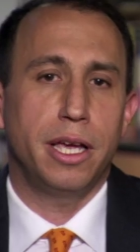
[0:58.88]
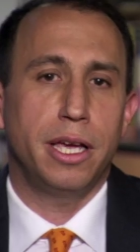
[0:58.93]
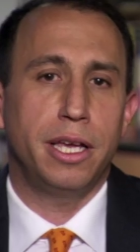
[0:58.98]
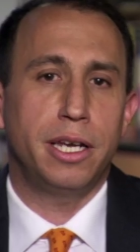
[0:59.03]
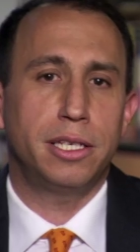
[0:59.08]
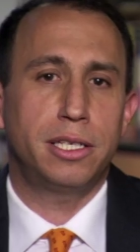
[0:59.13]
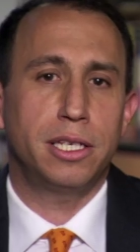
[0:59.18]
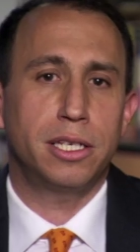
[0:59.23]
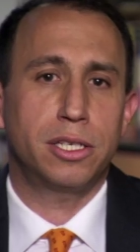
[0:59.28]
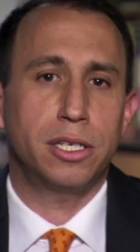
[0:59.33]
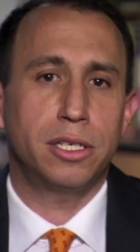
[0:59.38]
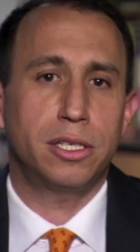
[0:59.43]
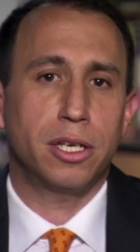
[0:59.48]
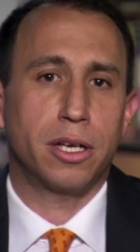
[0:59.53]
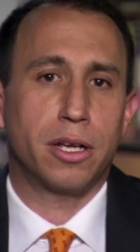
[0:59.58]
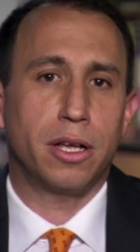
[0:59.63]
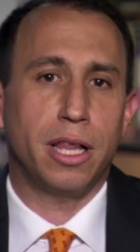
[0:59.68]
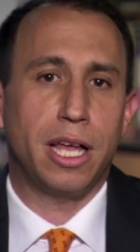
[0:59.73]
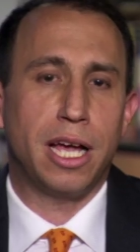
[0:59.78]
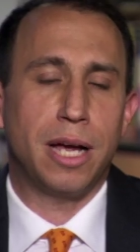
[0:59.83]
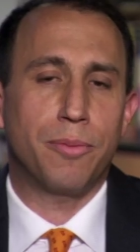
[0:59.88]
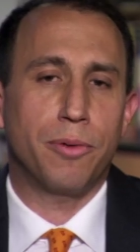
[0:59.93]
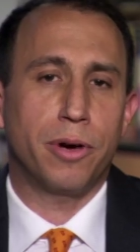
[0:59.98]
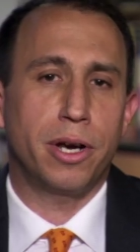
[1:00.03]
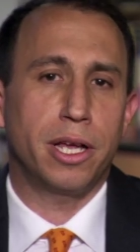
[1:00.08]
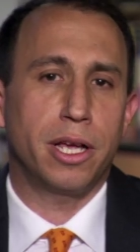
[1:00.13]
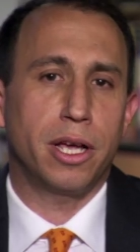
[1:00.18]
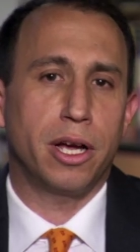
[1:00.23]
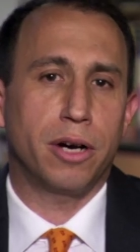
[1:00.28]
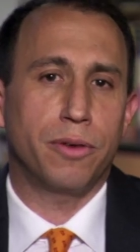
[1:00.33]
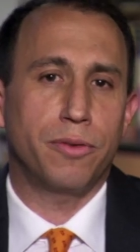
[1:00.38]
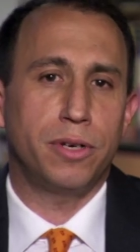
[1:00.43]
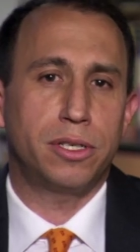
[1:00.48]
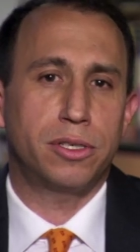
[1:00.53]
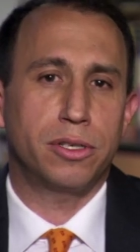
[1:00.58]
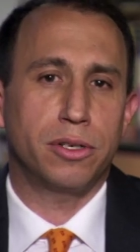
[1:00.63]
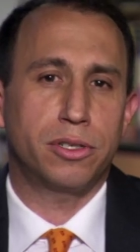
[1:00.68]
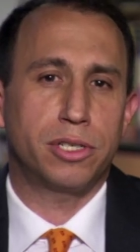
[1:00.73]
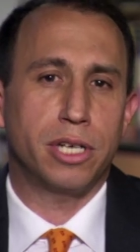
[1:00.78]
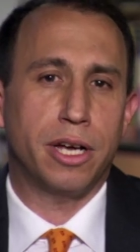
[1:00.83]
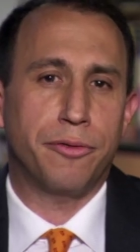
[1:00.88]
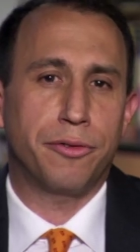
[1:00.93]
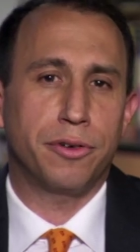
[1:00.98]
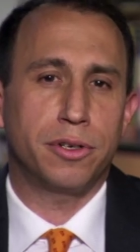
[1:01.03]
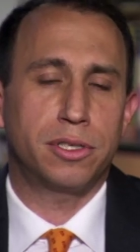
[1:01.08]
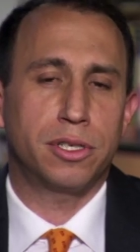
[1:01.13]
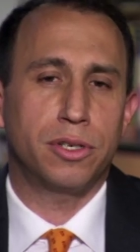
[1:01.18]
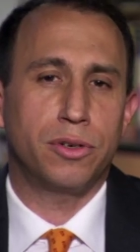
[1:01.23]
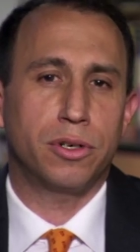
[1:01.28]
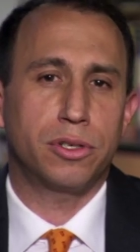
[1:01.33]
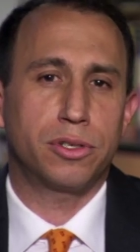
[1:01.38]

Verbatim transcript: In addition to collaborating our research efforts in